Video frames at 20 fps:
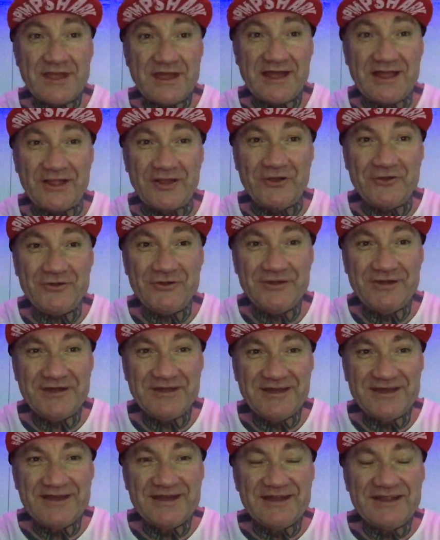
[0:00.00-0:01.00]
Hello,
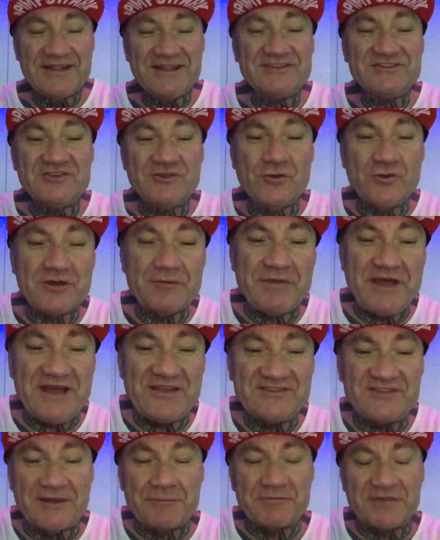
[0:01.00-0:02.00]
let's talk
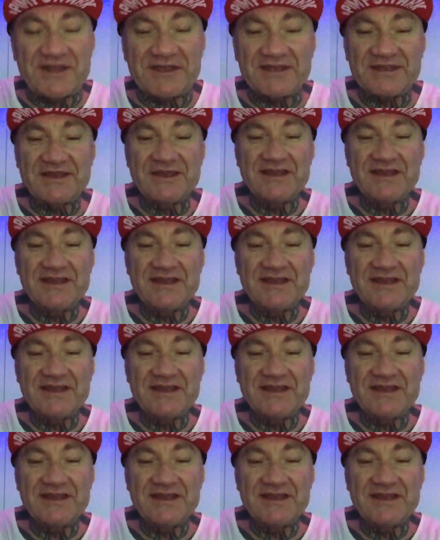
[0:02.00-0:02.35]
about something.